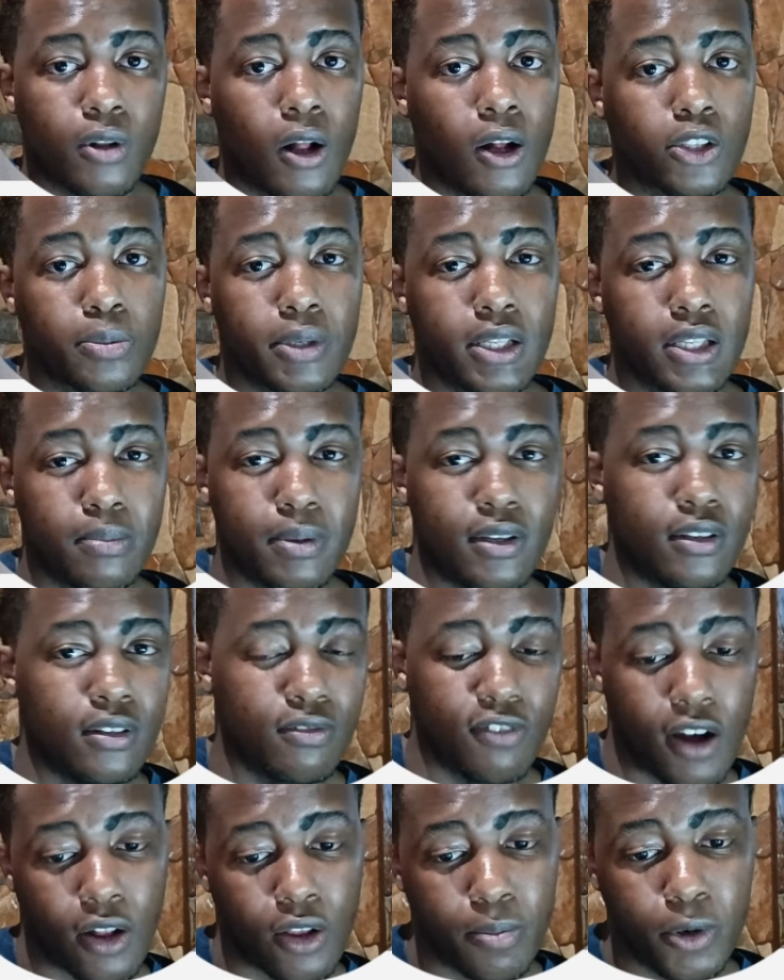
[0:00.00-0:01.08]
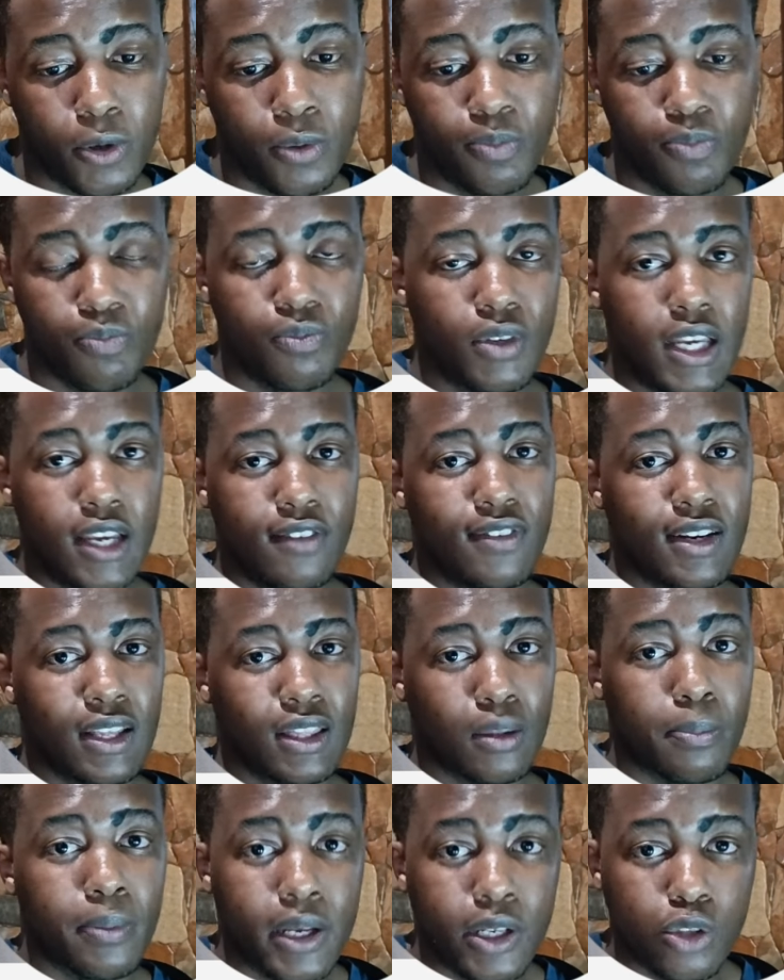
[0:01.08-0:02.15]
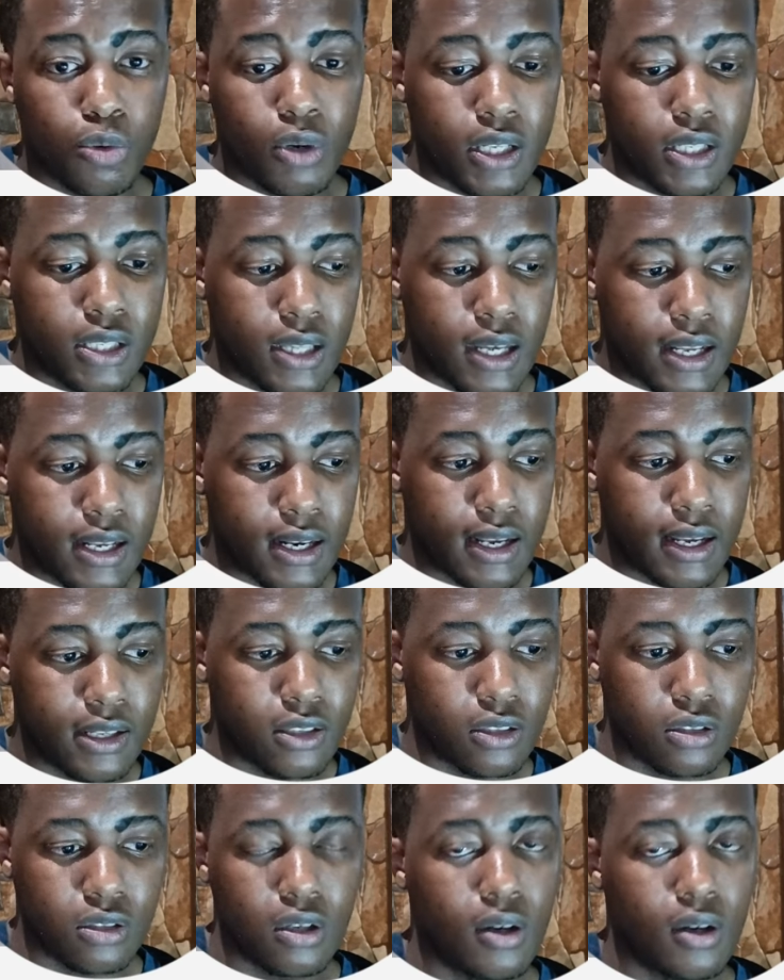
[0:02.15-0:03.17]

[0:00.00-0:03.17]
ultimately be valuable, even at the base rate that it is.